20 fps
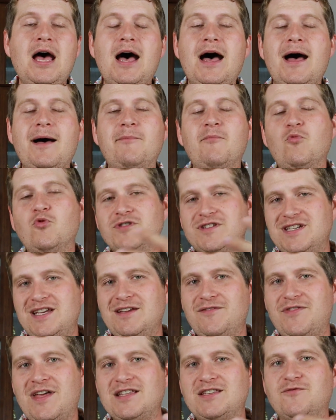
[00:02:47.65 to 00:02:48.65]
We'll
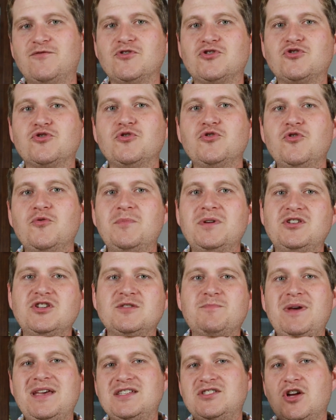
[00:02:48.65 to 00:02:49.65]
see if that's for true. But
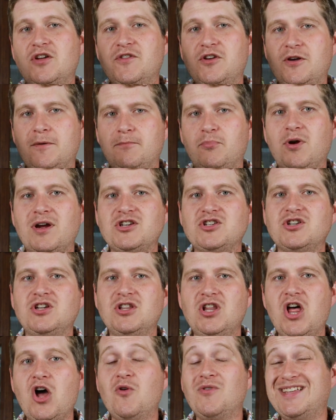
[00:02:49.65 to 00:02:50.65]
just based on the compression
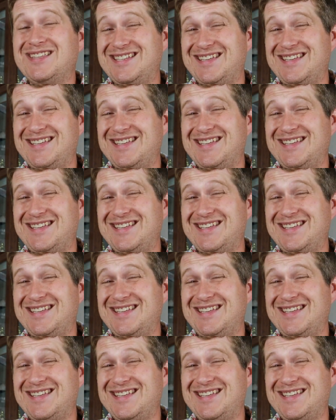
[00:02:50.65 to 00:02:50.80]
alone,